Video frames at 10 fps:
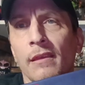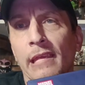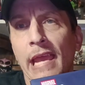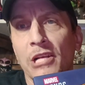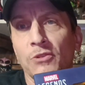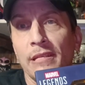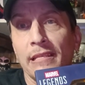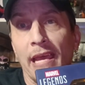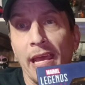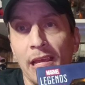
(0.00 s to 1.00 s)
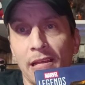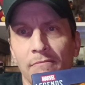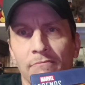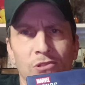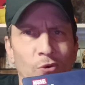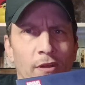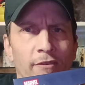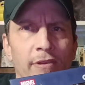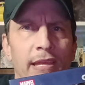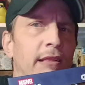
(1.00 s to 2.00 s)
he actually did, sort
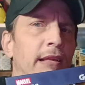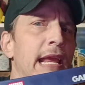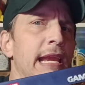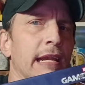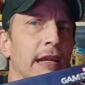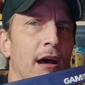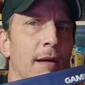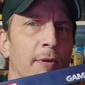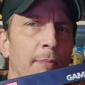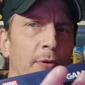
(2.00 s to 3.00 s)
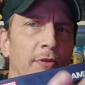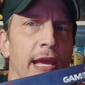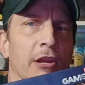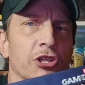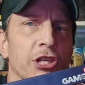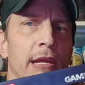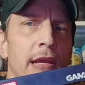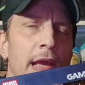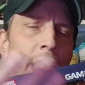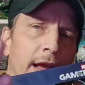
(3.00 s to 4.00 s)
of. He heated it up, burned the energy,
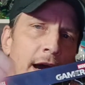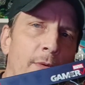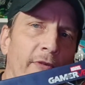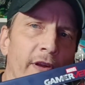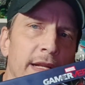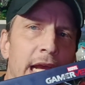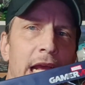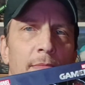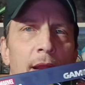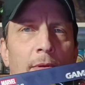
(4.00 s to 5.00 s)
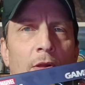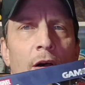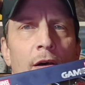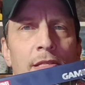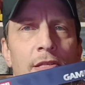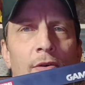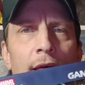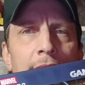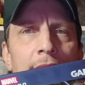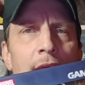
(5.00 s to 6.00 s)
cut Wolverine's antimonium claws. So
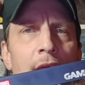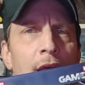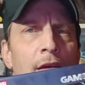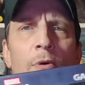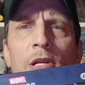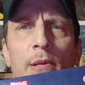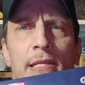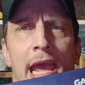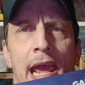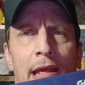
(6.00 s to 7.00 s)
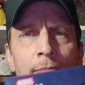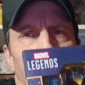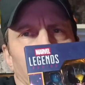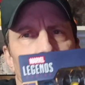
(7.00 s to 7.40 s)
that's, which one's canon?